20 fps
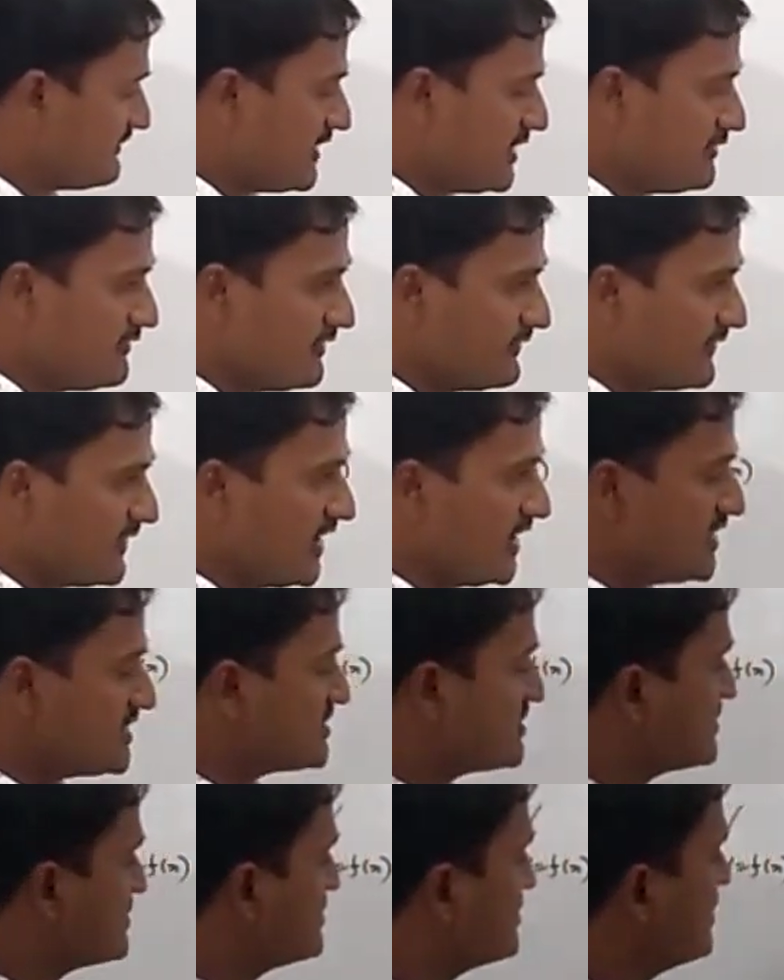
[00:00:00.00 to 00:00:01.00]
value of
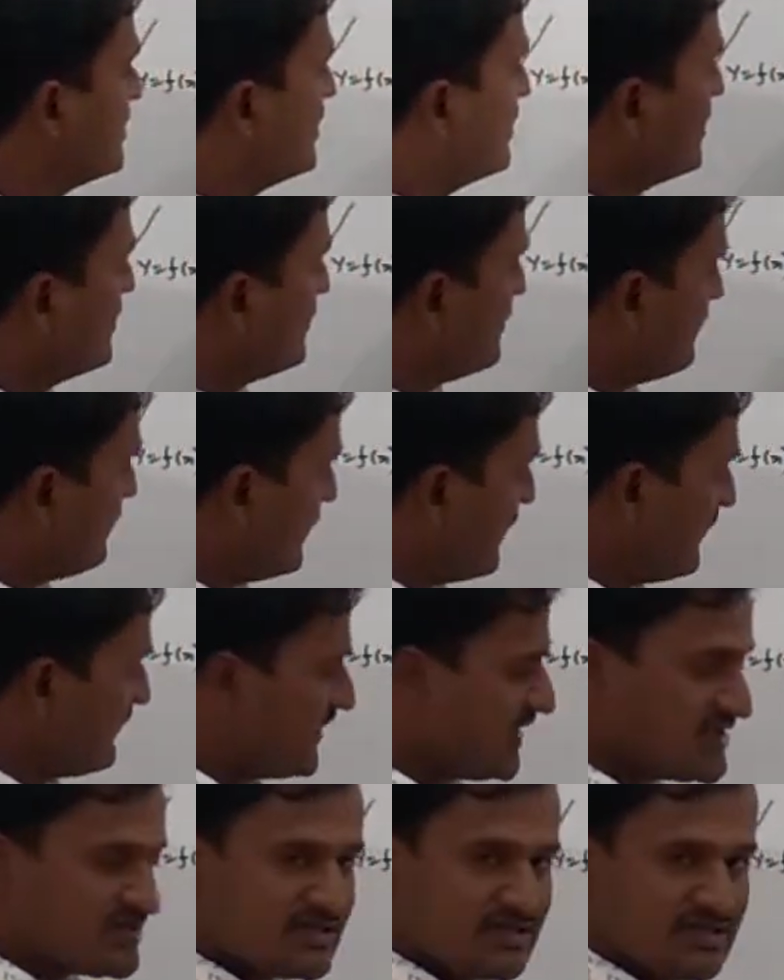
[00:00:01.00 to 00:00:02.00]
x, f
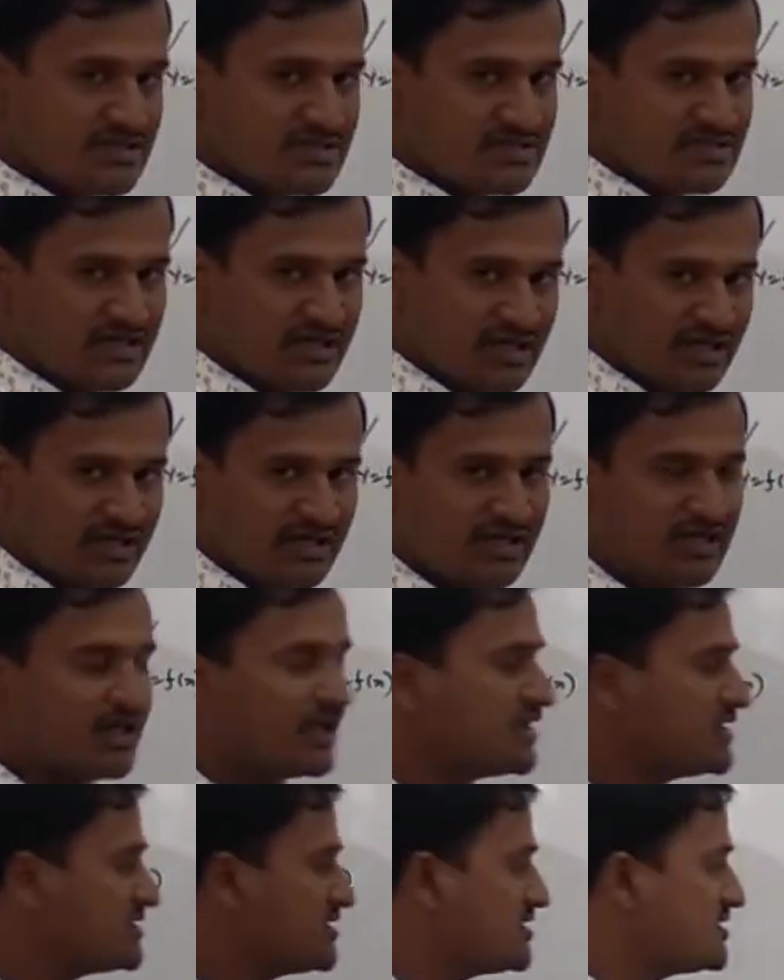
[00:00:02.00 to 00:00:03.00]
of x is
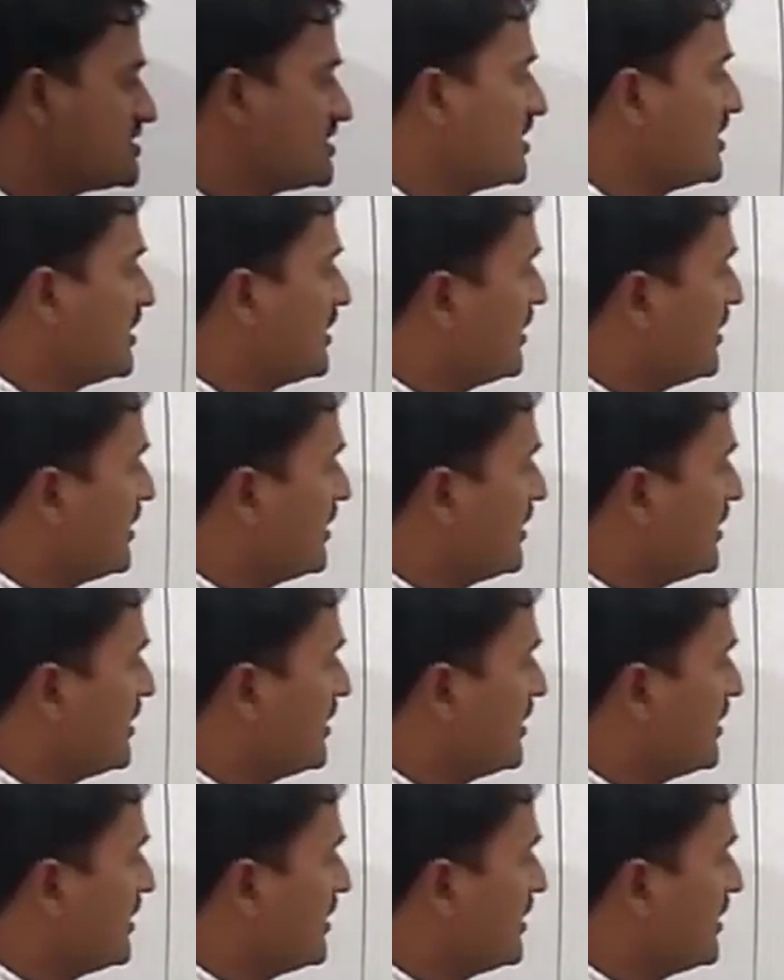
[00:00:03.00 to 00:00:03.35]
decreases.